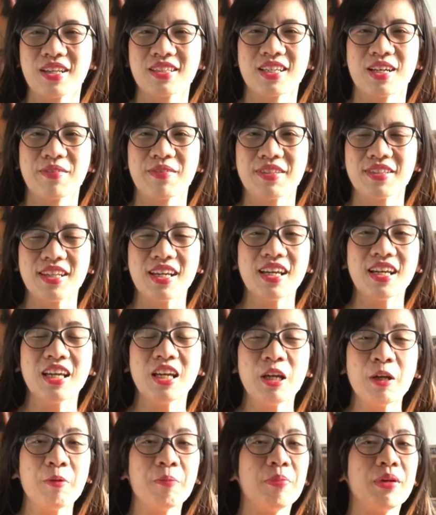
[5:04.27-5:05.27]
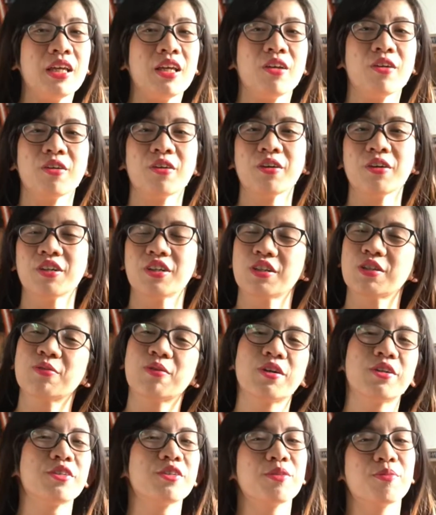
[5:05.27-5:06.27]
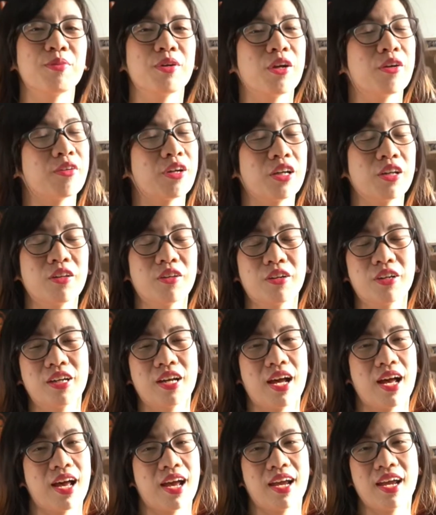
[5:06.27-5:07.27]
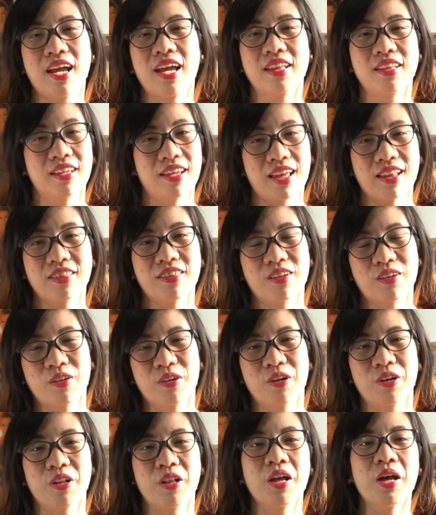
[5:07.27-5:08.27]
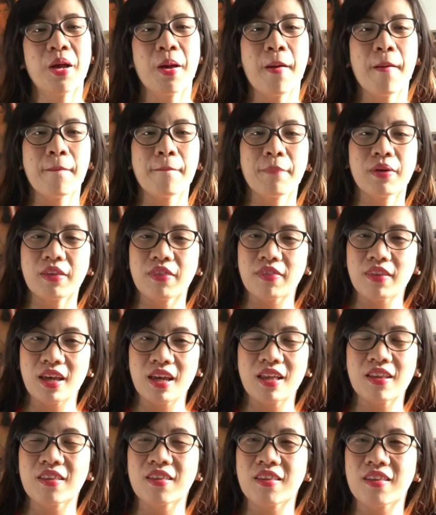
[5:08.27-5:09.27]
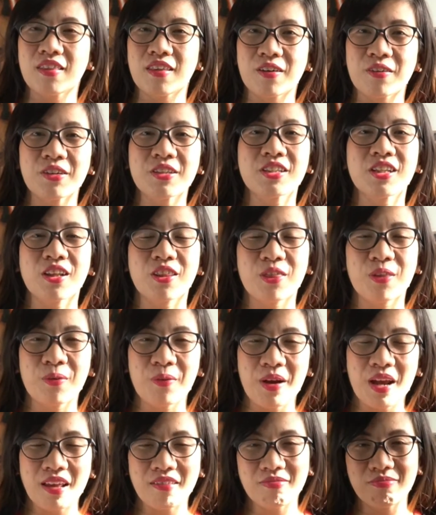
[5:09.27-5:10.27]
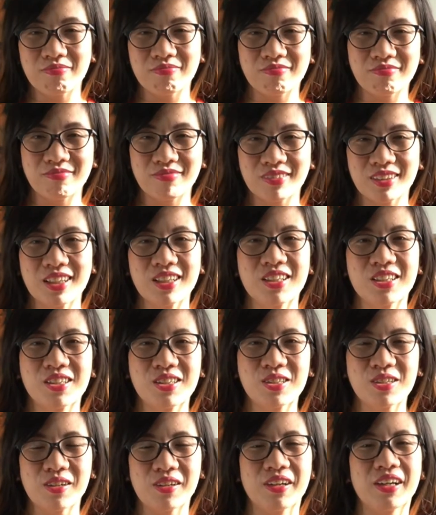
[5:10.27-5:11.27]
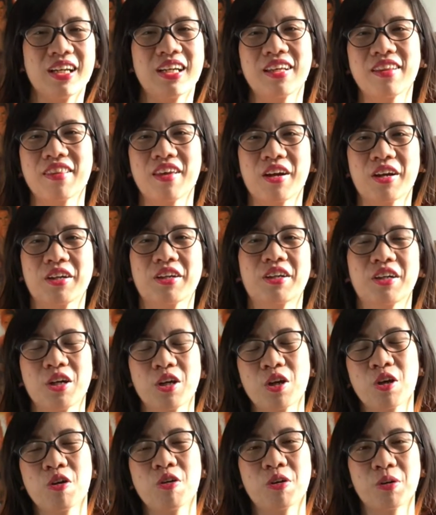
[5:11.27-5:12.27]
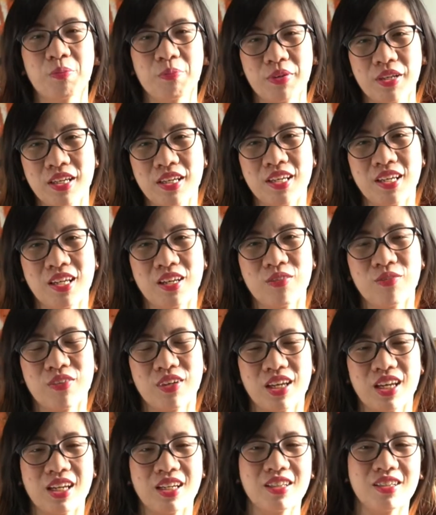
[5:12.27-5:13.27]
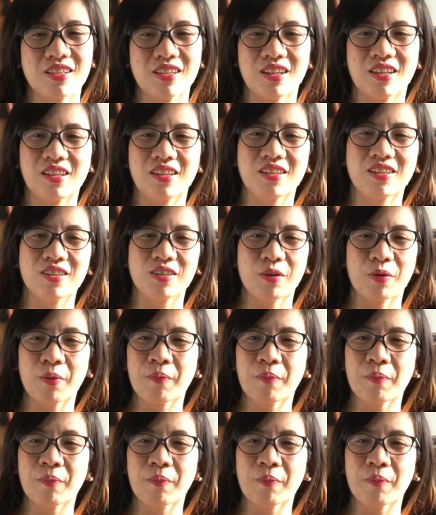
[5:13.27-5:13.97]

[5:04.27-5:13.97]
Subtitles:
I was saying, Peter just wants to be a regular guy and get the girl. But then there is a threat during their European vacation. So